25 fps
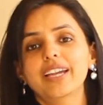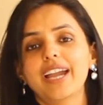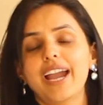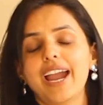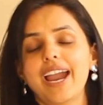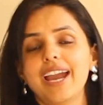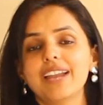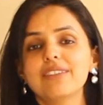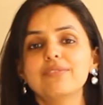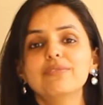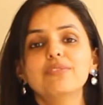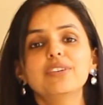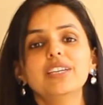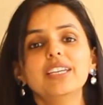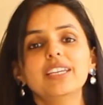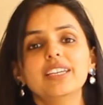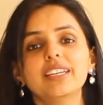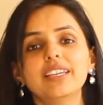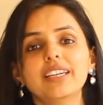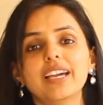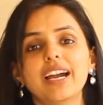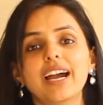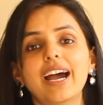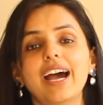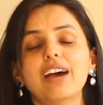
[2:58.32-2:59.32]
and
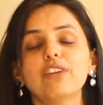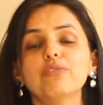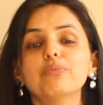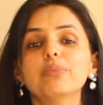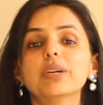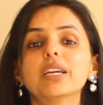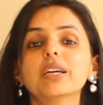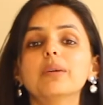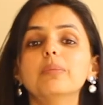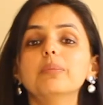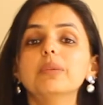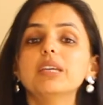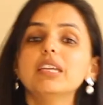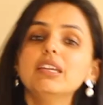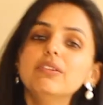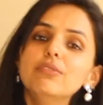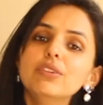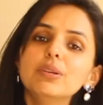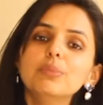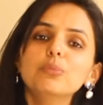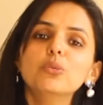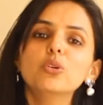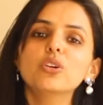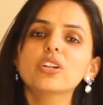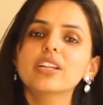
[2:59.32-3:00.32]
we have become
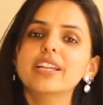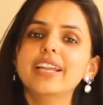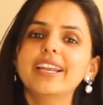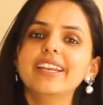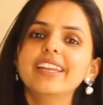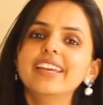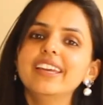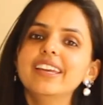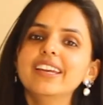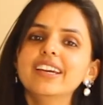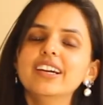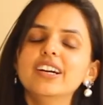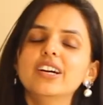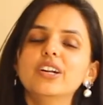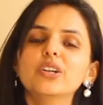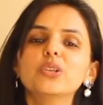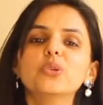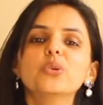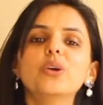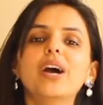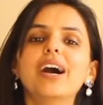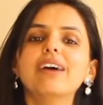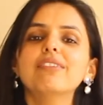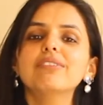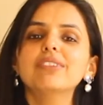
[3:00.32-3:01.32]
even more ready to
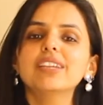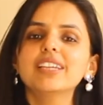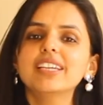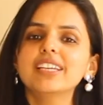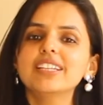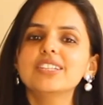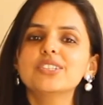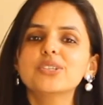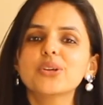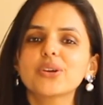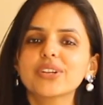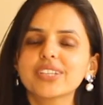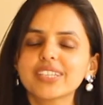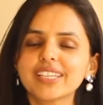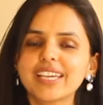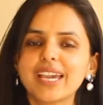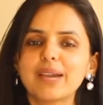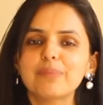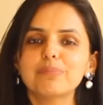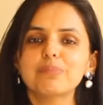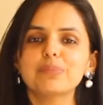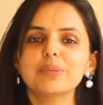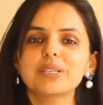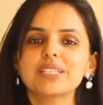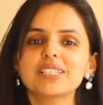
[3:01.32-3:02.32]
have kids on
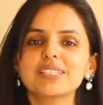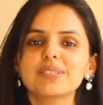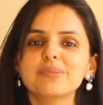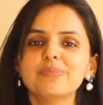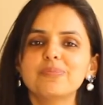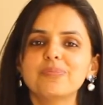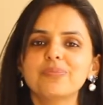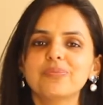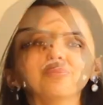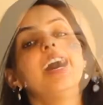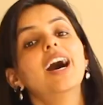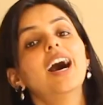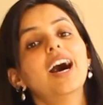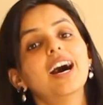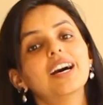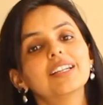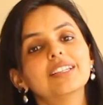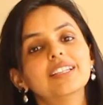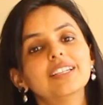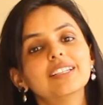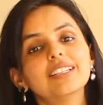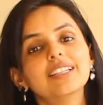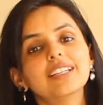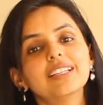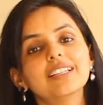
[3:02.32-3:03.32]
campus.
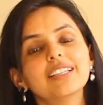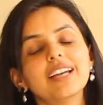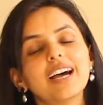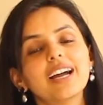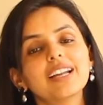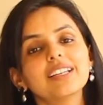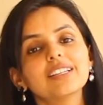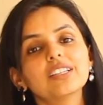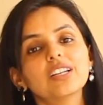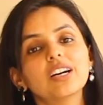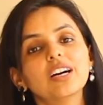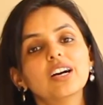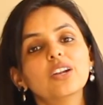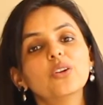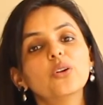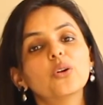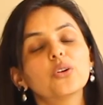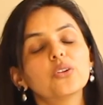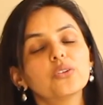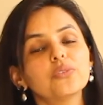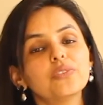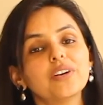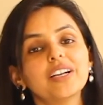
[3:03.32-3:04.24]
Other than that, a lot of